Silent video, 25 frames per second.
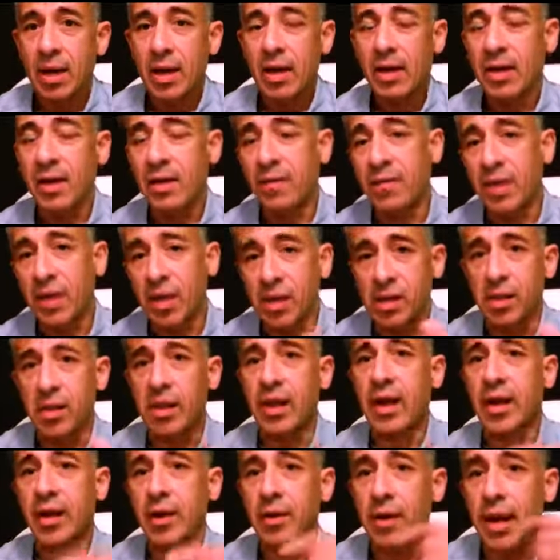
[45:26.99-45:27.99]
Give
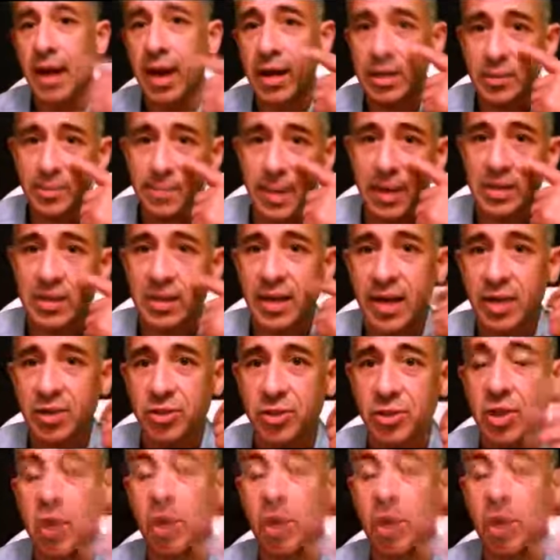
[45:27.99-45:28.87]
clear expectations.